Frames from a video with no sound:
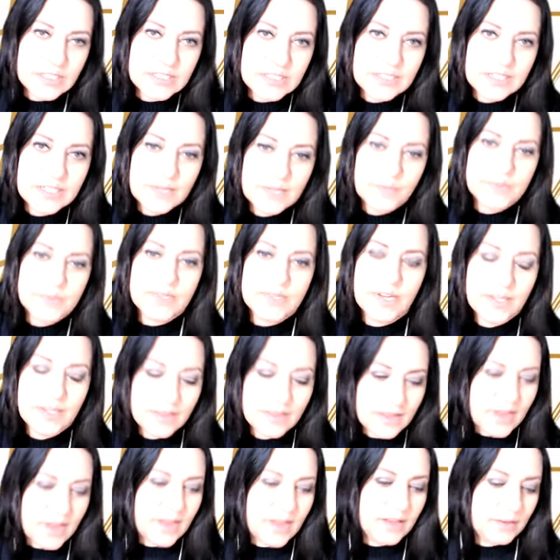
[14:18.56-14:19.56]
seems like
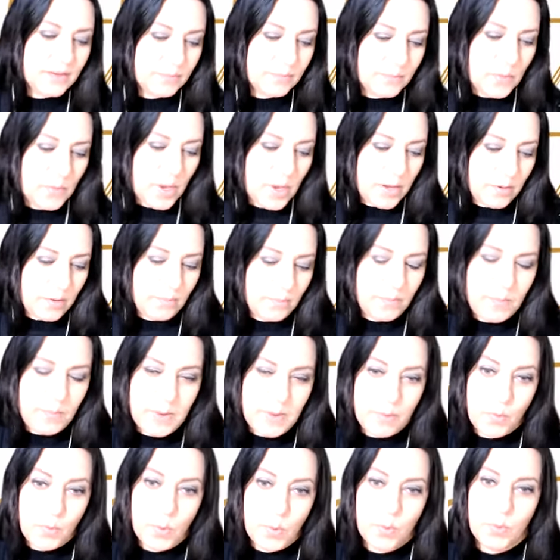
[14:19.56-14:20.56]
that. And
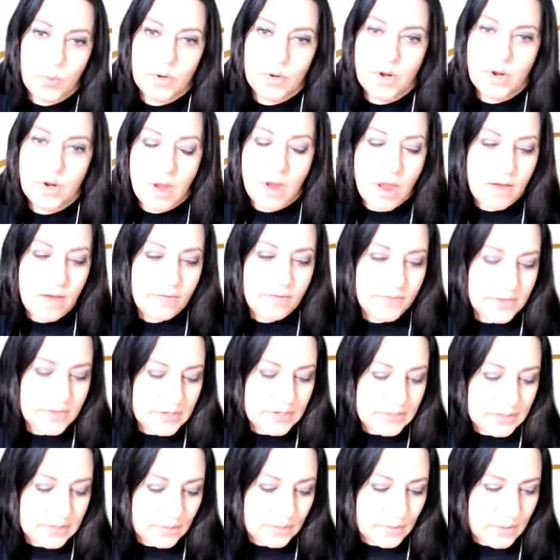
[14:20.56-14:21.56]
maybe when we're off
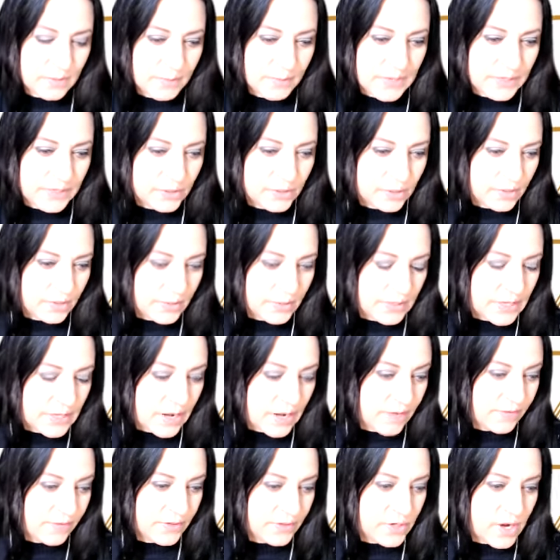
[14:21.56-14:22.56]
this, I want to make sure we
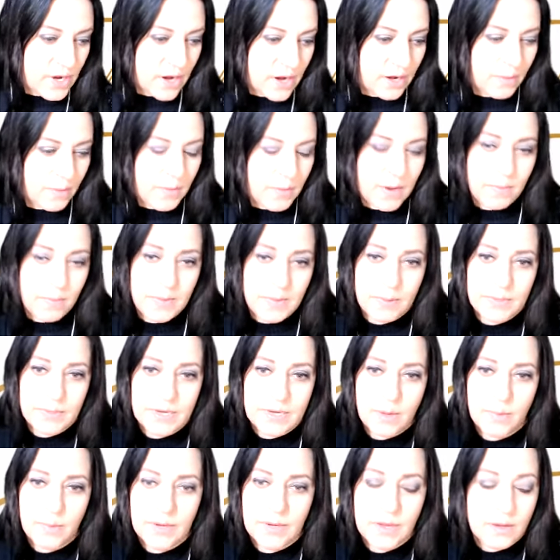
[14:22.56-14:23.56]
have a talk about maybe
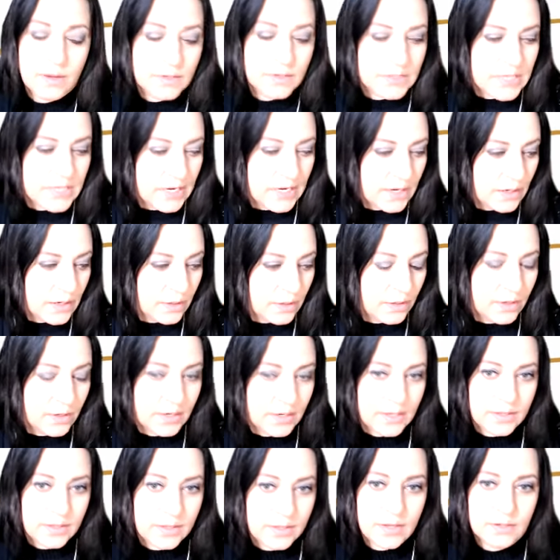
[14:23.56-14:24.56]
coming out and taking a
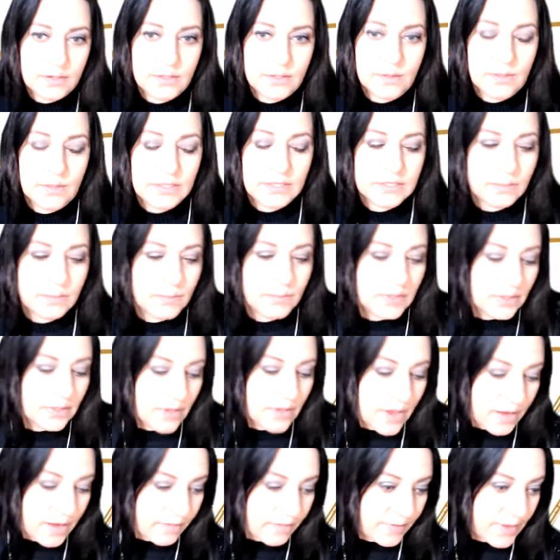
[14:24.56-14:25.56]
look at that and doing something
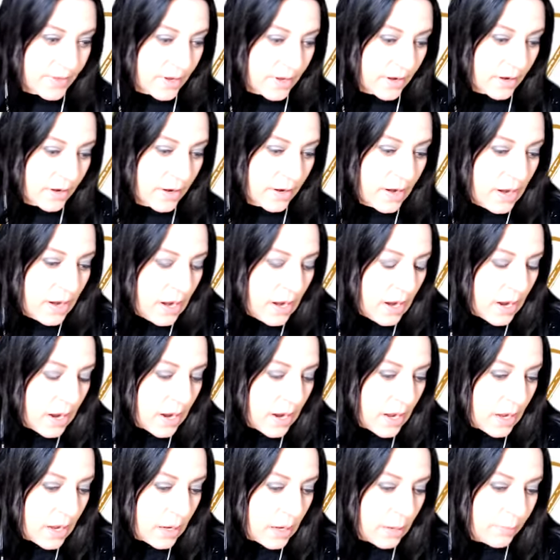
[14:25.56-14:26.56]
live there.
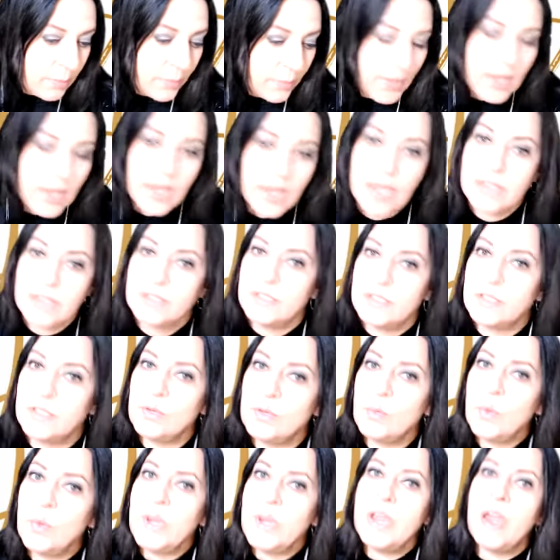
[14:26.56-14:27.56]

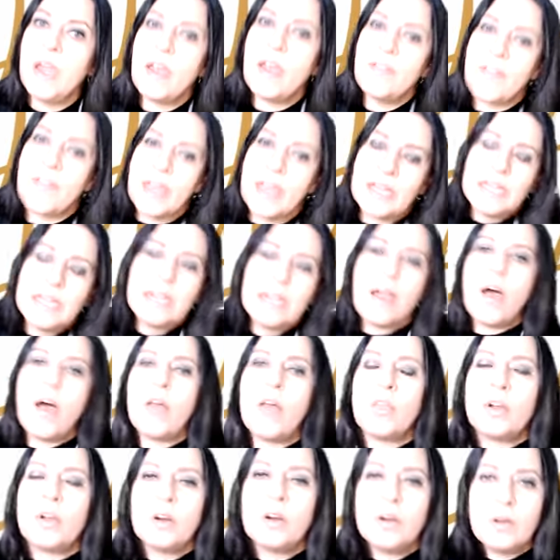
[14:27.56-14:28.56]
Do we have any
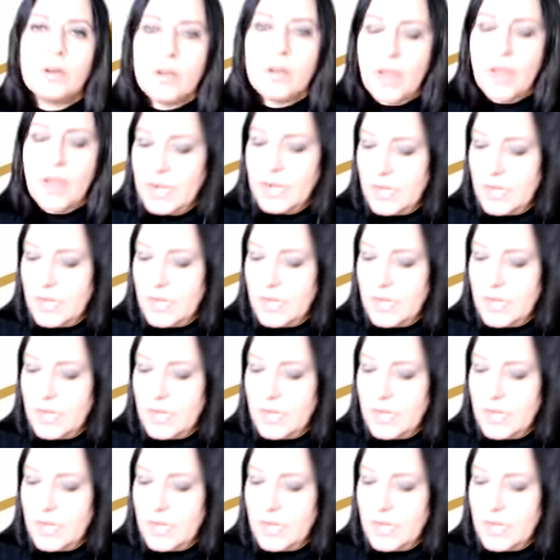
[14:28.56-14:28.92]
other